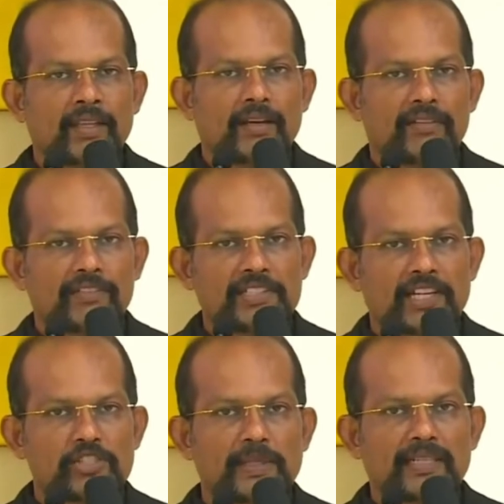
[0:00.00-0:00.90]
which
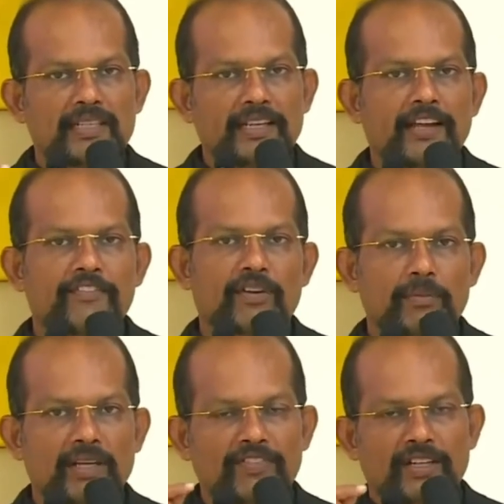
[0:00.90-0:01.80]
has been derived from
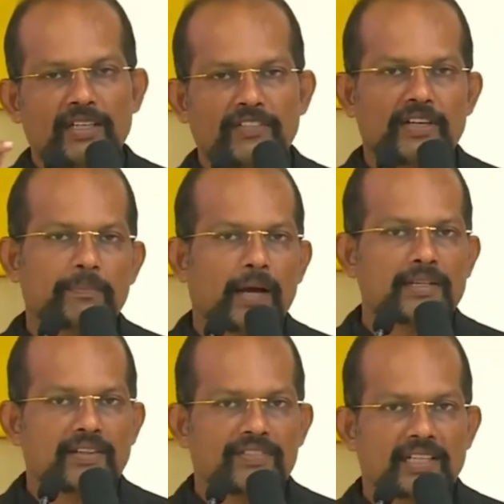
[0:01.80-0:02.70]
different
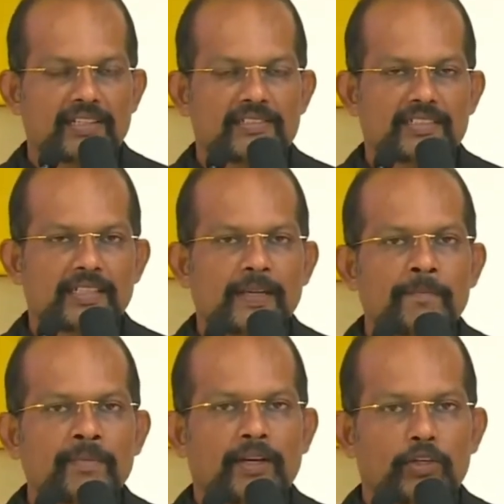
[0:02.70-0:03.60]
parts of the country
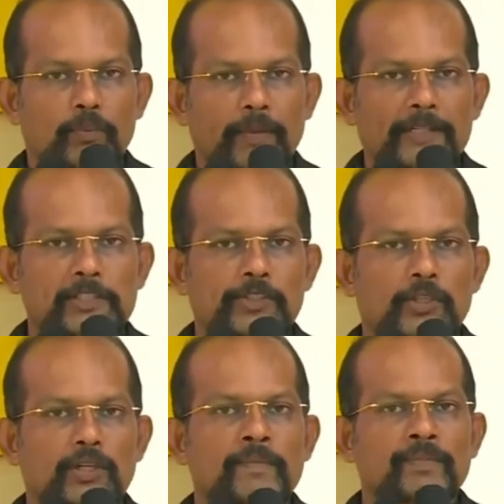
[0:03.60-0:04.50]
to make
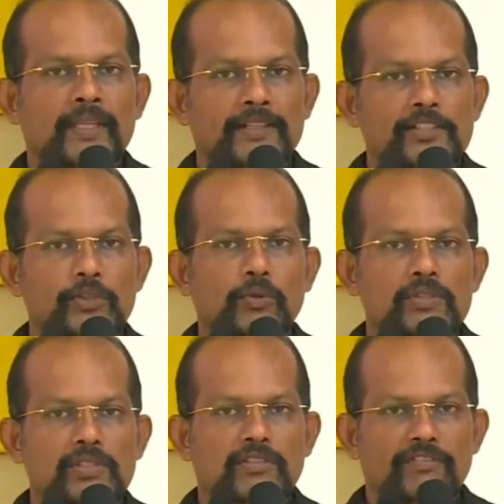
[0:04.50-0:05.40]
sure it
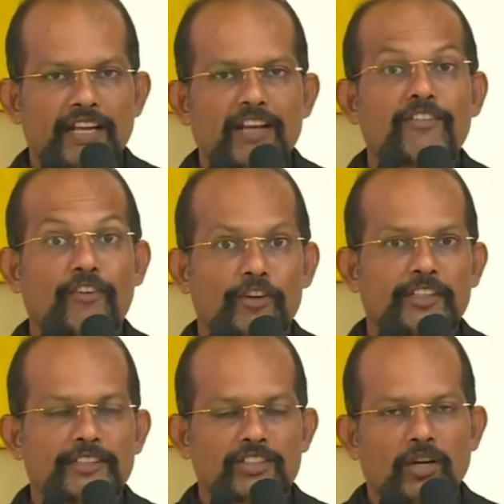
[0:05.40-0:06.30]
suits well for
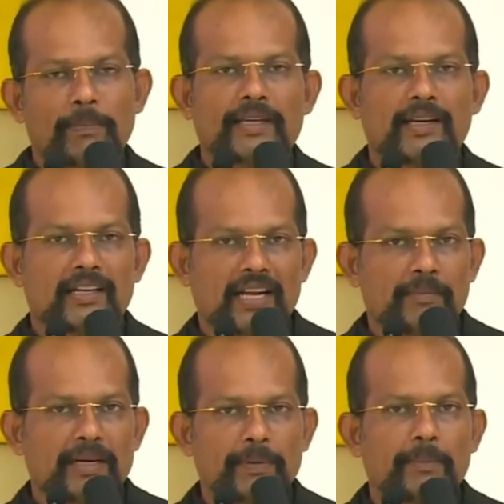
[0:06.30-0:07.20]
the tropical
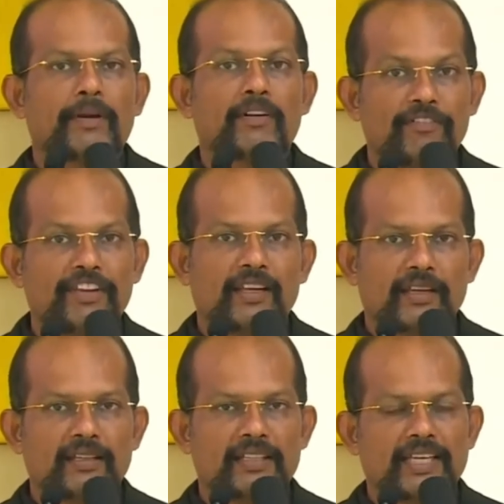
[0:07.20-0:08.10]
climate people. We,
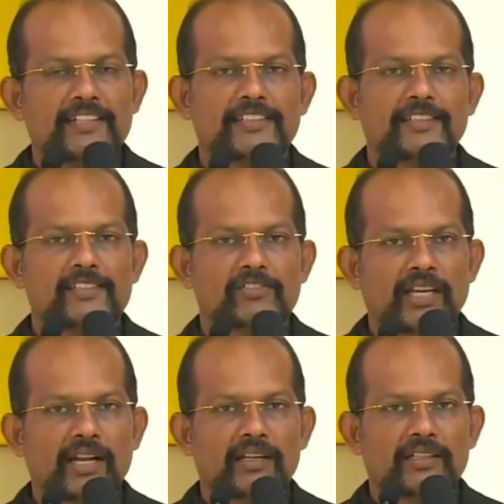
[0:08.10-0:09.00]
the Asians,
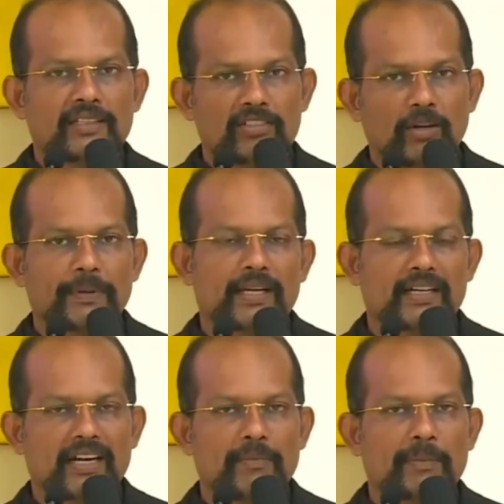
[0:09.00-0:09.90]
we are in the tropical
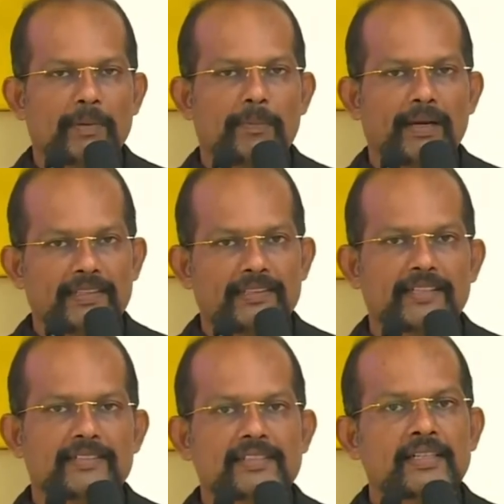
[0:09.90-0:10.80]
climate people.
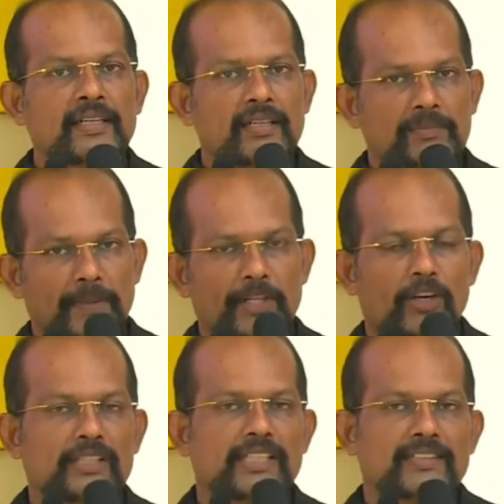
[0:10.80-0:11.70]
Indians,
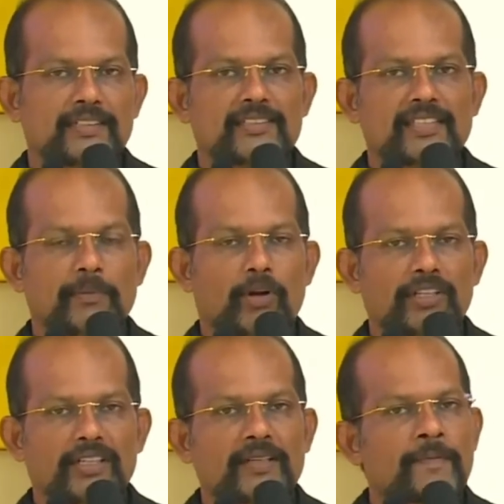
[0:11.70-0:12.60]
particularly the Indian
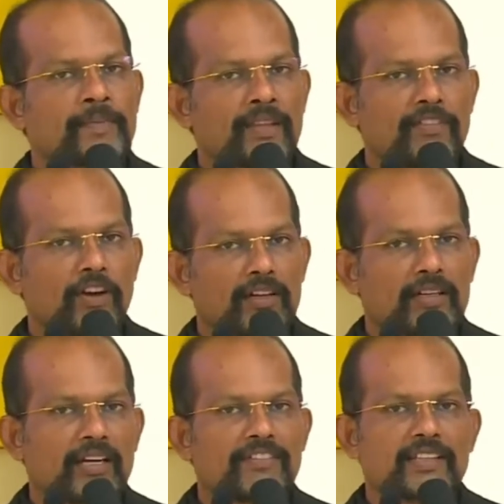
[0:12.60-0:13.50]
subcontinent, we are
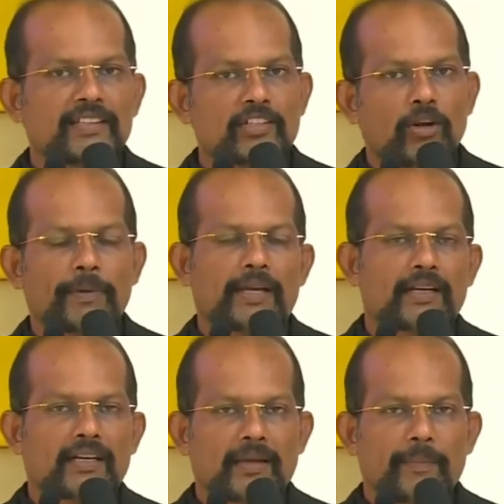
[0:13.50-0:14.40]
living in the
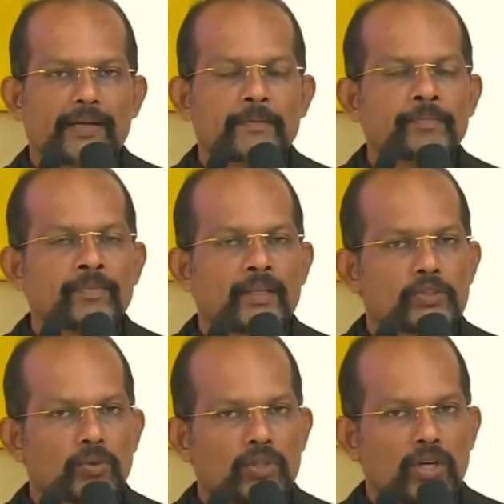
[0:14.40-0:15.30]
tropical climate.
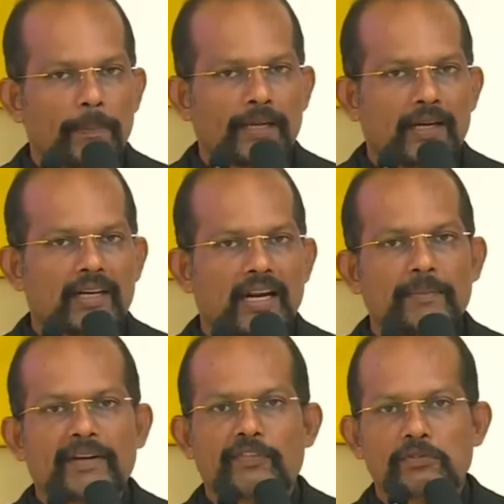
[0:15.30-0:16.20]
So tropical
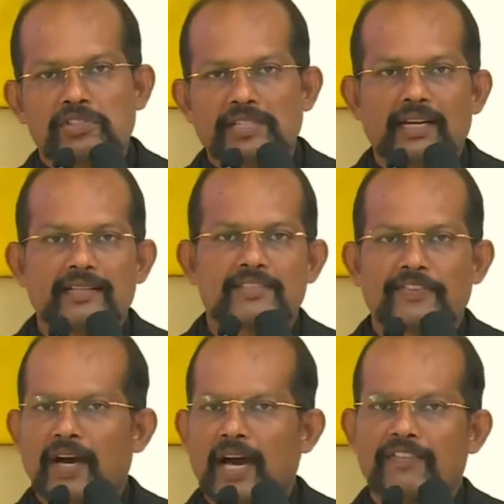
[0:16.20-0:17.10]
climate food style is
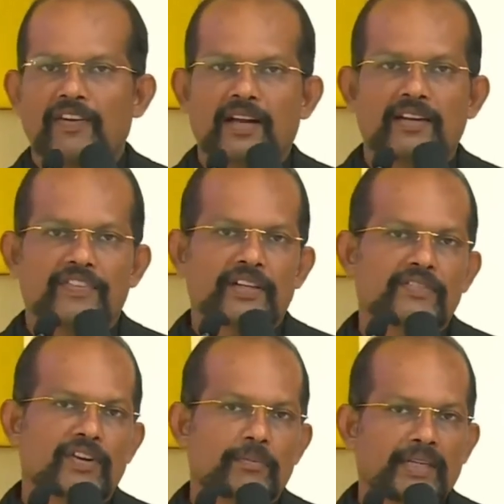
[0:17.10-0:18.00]
far
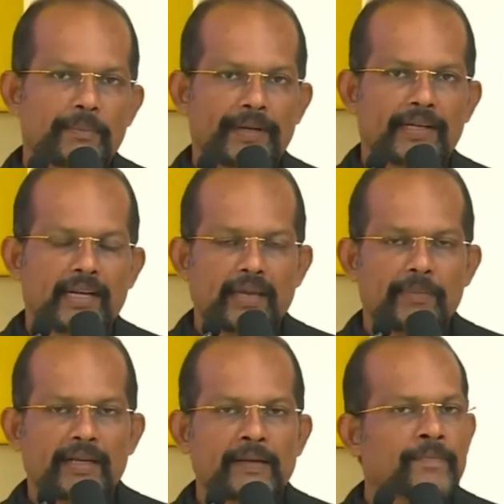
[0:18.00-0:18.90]
different from temperate
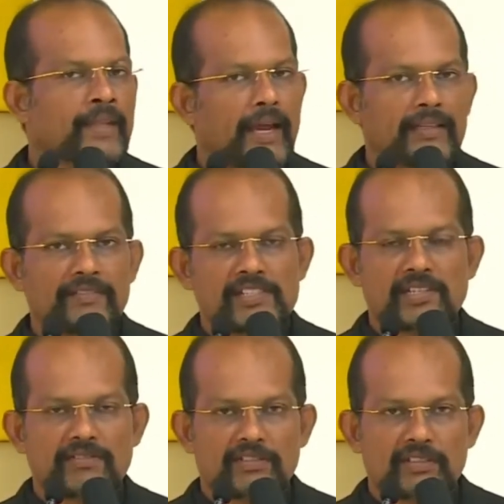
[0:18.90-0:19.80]
climate and the
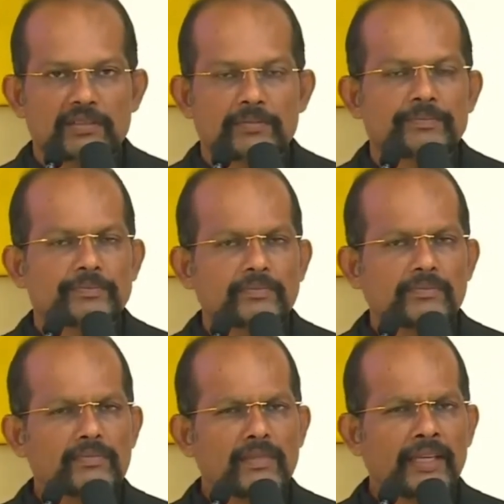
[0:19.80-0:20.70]
Western world.
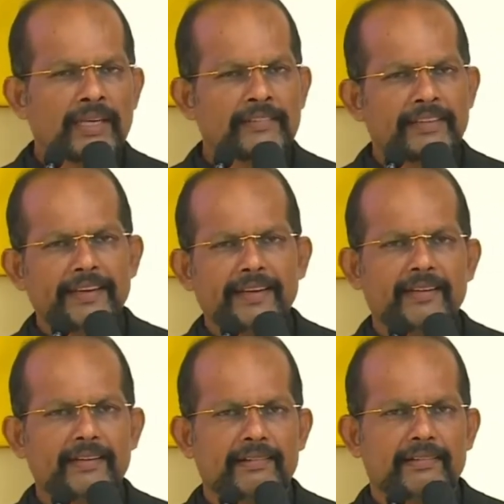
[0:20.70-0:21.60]
And their
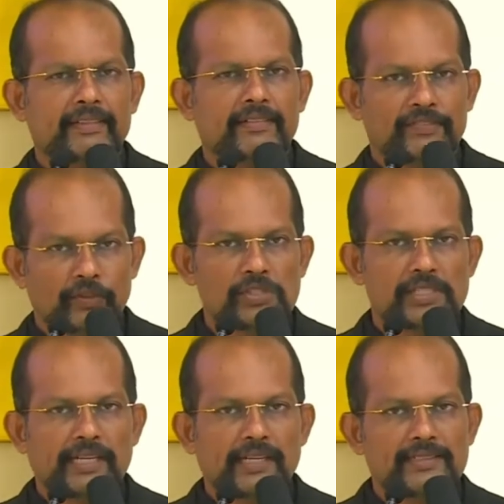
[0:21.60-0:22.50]
food
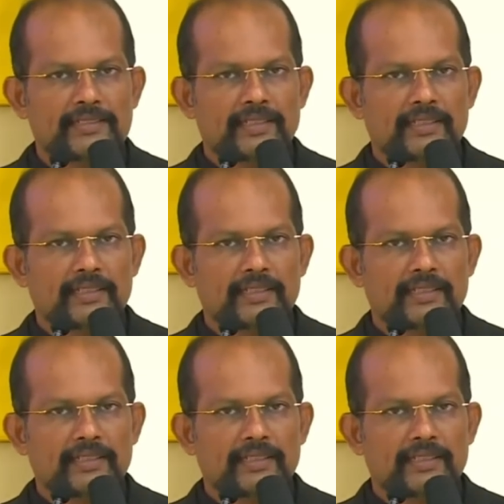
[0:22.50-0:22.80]
style is